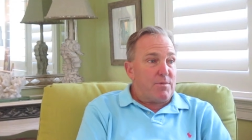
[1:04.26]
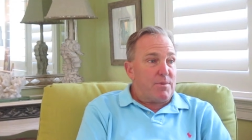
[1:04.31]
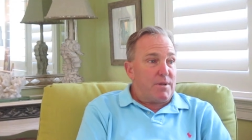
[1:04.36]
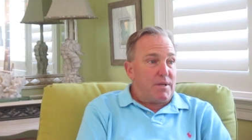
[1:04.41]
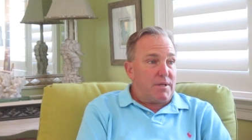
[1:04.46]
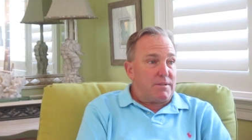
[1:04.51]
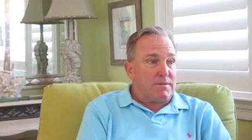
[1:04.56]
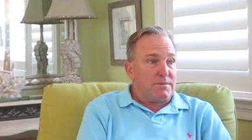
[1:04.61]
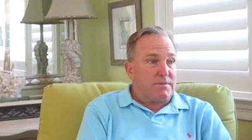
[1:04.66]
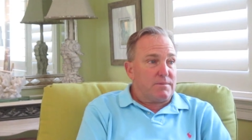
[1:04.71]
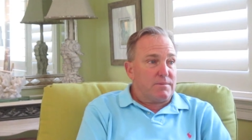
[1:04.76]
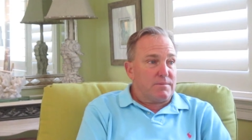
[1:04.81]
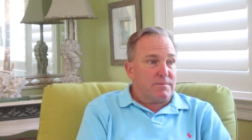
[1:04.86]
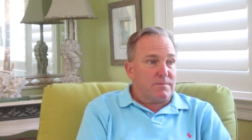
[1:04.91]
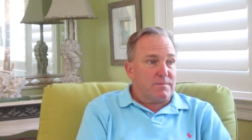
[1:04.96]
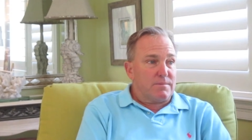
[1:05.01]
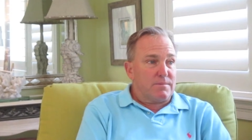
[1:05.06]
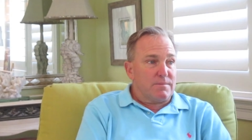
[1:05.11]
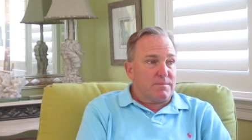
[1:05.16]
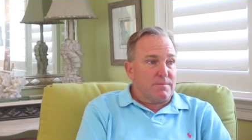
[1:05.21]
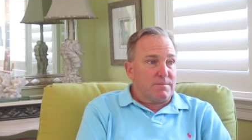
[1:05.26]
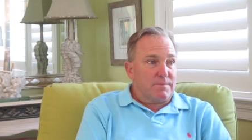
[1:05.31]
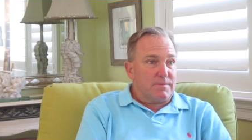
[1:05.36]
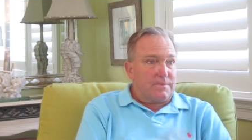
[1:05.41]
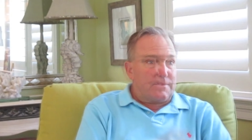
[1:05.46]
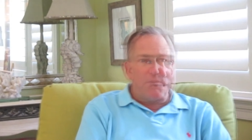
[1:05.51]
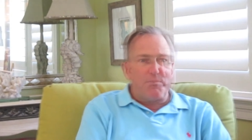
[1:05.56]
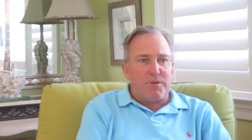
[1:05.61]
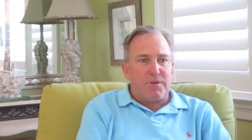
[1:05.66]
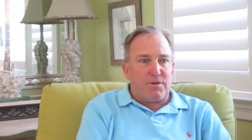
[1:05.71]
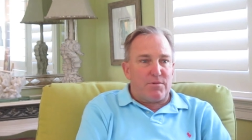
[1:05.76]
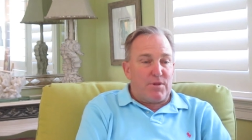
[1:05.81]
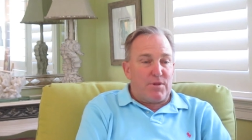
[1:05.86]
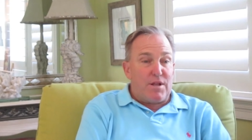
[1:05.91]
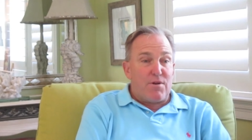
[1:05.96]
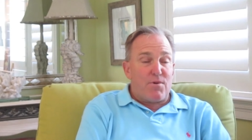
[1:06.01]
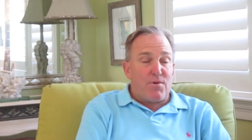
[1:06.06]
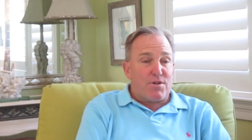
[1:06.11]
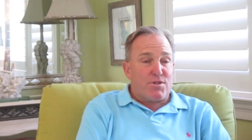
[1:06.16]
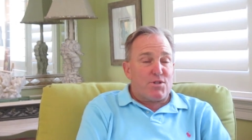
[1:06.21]
to me. It's been an
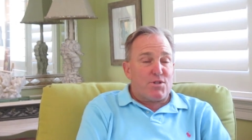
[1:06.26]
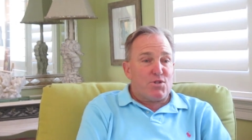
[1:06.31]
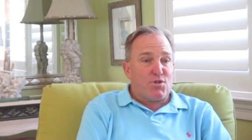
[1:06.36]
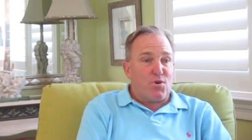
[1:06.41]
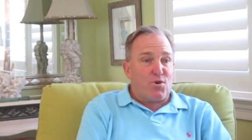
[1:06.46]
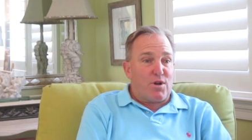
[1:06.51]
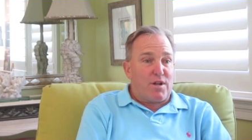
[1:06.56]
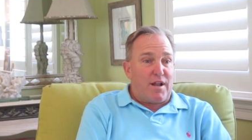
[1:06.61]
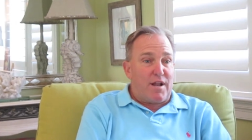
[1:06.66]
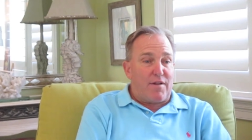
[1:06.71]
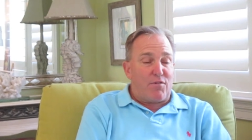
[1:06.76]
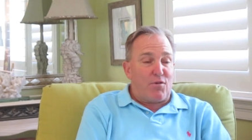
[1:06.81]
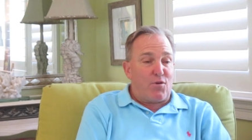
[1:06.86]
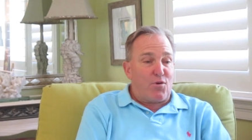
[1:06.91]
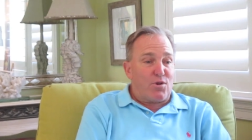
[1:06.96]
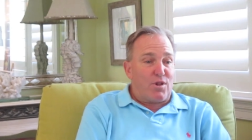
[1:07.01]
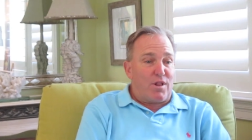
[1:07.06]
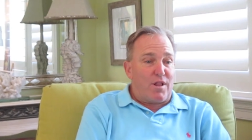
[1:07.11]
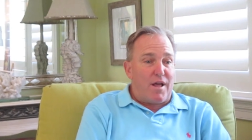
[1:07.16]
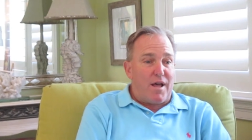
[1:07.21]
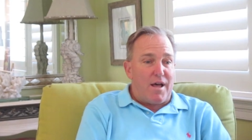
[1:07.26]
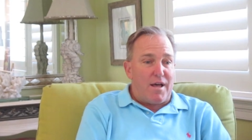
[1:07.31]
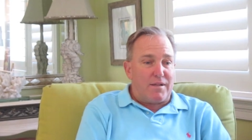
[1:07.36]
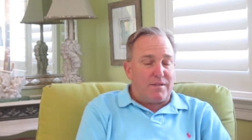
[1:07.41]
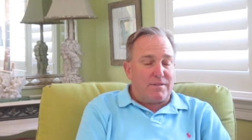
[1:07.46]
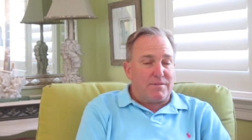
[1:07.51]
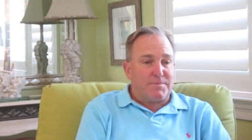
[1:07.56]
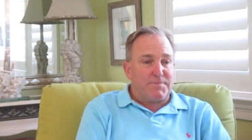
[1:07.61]
interesting journey, and I've learned a lot,